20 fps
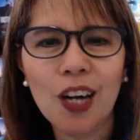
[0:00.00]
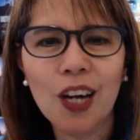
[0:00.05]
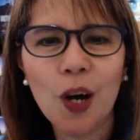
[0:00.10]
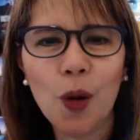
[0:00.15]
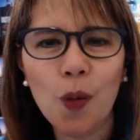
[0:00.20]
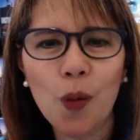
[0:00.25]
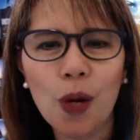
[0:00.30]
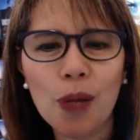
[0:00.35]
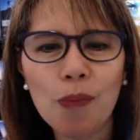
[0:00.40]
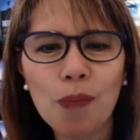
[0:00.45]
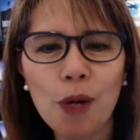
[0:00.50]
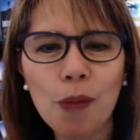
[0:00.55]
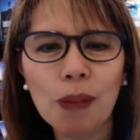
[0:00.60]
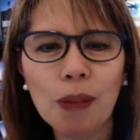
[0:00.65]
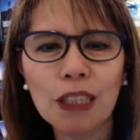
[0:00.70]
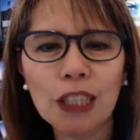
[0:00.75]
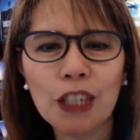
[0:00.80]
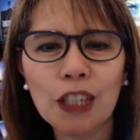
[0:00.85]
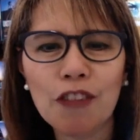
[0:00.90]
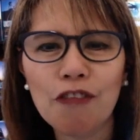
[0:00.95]
What
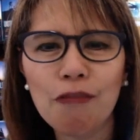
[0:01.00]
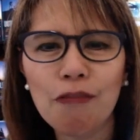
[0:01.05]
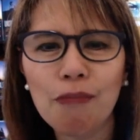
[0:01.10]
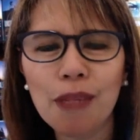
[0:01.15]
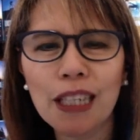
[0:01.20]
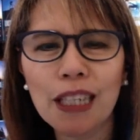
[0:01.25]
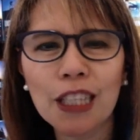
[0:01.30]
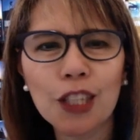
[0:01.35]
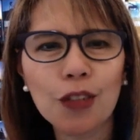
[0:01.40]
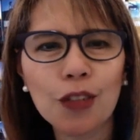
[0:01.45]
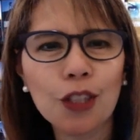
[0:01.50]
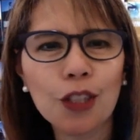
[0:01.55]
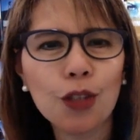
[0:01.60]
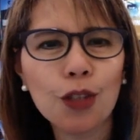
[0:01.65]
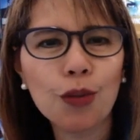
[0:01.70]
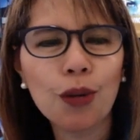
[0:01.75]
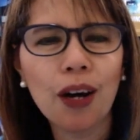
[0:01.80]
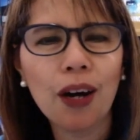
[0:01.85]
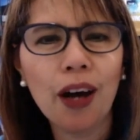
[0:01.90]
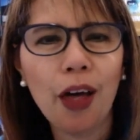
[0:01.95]
moments of ministry
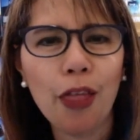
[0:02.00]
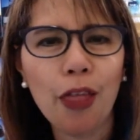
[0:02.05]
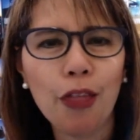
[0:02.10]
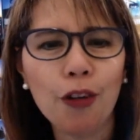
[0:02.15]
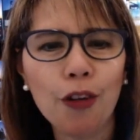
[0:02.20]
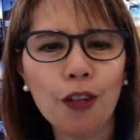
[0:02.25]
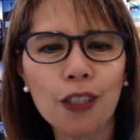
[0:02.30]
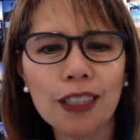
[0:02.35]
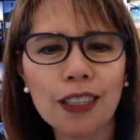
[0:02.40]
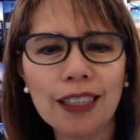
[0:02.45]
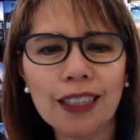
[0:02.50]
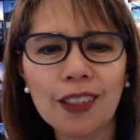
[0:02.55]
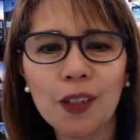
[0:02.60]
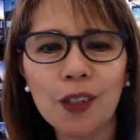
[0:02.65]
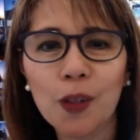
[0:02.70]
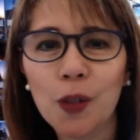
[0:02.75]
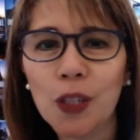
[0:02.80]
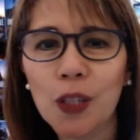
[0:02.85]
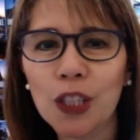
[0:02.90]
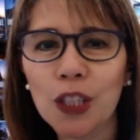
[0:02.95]
to others
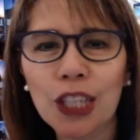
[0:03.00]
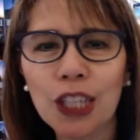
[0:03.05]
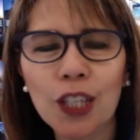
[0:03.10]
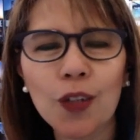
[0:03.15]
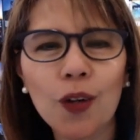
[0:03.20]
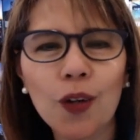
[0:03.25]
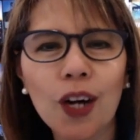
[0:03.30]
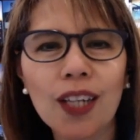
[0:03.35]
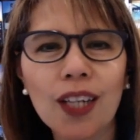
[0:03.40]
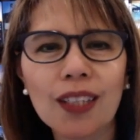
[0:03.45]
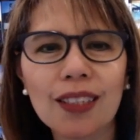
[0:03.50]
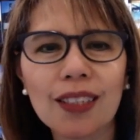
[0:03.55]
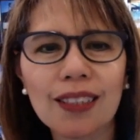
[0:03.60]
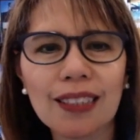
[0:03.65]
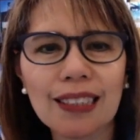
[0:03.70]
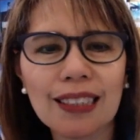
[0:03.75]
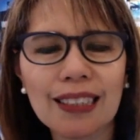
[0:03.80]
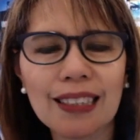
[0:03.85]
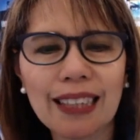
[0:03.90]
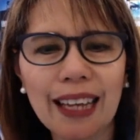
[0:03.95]
or generosity
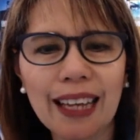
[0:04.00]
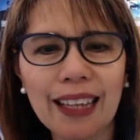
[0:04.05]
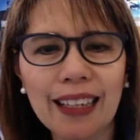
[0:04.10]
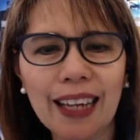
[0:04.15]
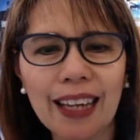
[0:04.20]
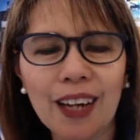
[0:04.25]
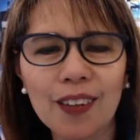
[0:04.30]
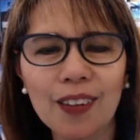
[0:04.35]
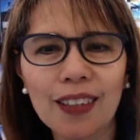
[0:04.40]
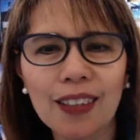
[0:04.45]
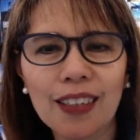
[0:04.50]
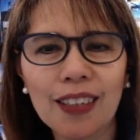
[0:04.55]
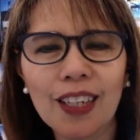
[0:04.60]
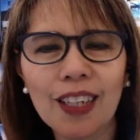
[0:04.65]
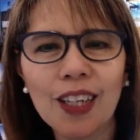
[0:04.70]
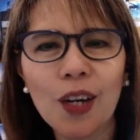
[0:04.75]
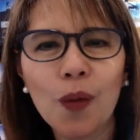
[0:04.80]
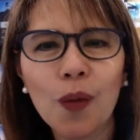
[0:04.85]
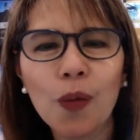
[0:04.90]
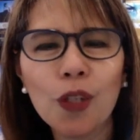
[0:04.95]
stand out?
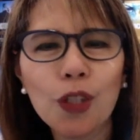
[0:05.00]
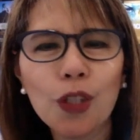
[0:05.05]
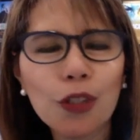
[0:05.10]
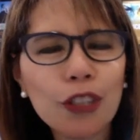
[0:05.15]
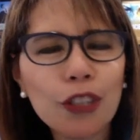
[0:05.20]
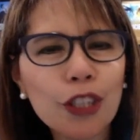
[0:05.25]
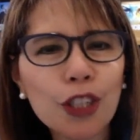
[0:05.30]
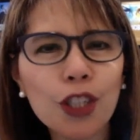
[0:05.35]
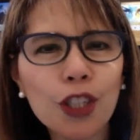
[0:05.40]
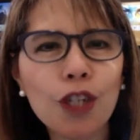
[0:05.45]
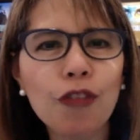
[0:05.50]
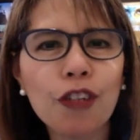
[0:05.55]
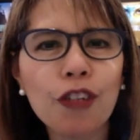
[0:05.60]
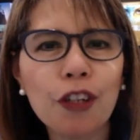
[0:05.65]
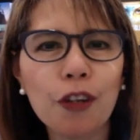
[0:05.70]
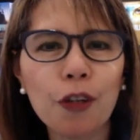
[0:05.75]
When you're serving other